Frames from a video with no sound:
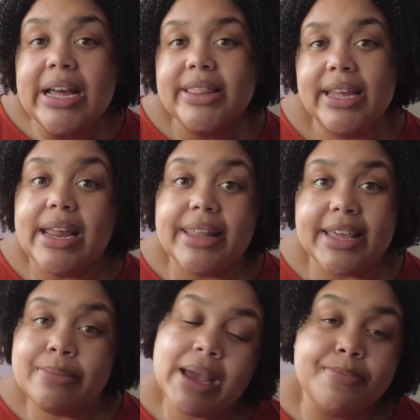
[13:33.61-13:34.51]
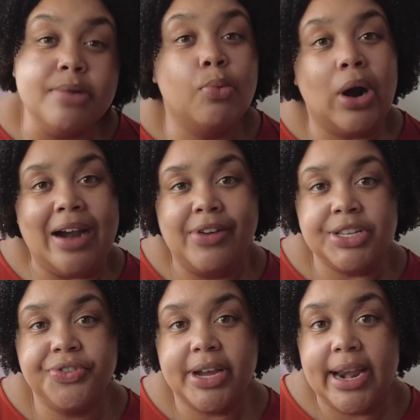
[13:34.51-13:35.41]
then they might be more at
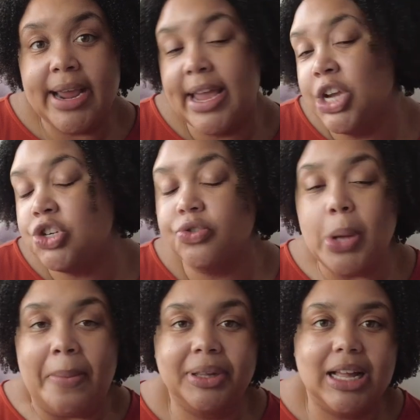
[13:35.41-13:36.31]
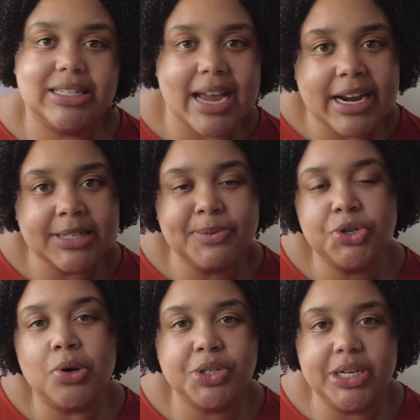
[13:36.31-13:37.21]
risk for getting H flu epiglottitis, but you
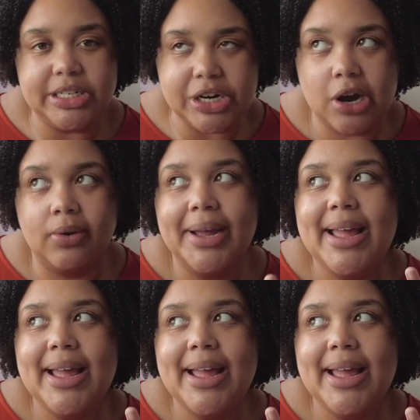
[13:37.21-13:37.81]
also need to know